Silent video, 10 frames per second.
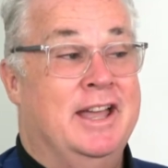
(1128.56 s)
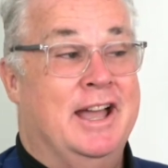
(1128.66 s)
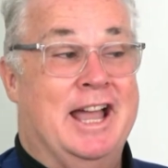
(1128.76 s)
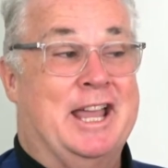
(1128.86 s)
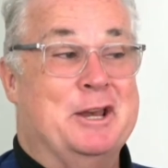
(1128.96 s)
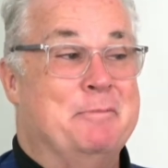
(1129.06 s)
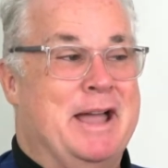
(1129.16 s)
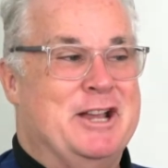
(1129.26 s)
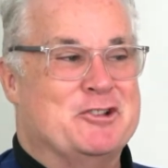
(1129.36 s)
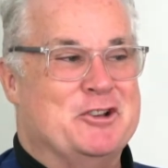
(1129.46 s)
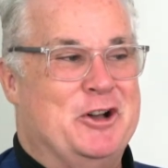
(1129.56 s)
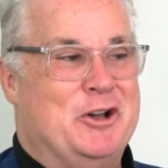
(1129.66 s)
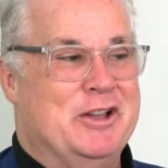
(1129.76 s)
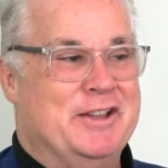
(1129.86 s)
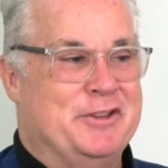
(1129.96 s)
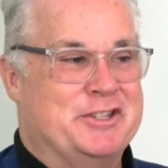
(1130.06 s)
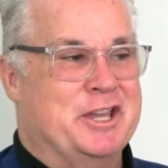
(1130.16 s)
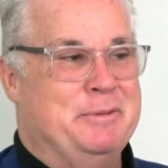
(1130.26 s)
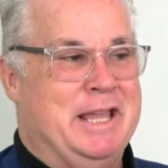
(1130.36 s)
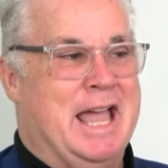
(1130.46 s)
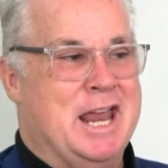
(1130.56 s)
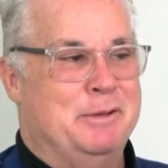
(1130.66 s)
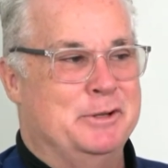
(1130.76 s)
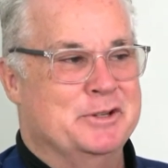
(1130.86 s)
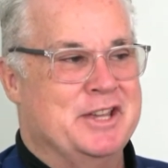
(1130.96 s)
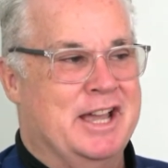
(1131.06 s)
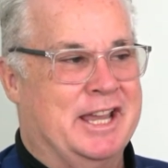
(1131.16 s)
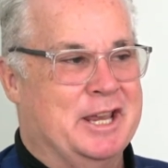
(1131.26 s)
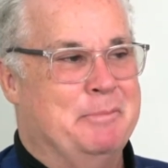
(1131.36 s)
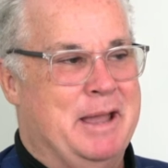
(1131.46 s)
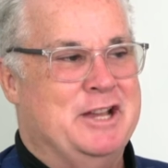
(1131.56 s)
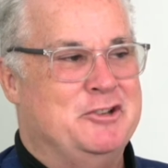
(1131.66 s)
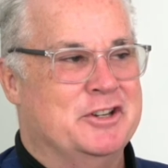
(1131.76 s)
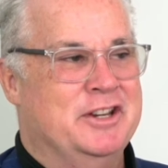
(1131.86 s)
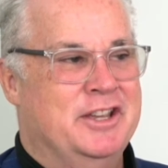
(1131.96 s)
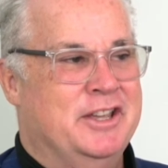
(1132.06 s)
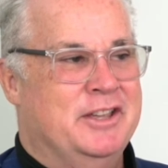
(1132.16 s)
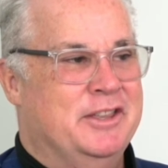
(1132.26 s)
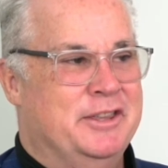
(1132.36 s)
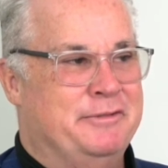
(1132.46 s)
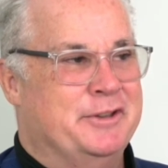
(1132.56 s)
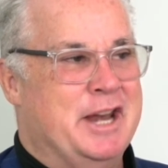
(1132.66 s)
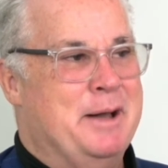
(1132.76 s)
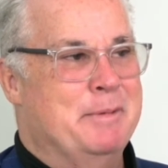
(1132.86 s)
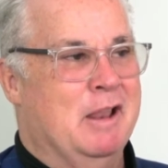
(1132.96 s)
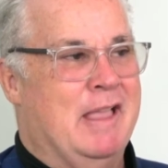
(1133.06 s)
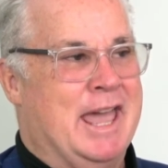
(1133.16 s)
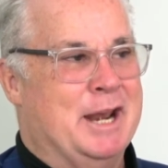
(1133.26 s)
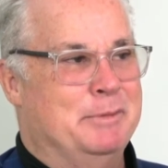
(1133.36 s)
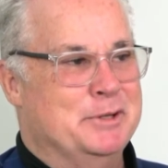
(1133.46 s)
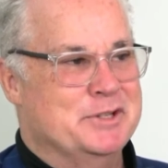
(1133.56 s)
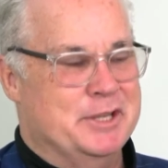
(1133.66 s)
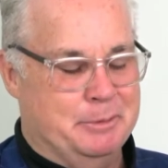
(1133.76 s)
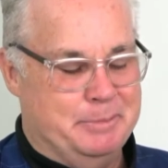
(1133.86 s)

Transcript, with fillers: I can imagine all if it's going to be animals, I can imagine yeah. the phenomenal animals that'll yeah. be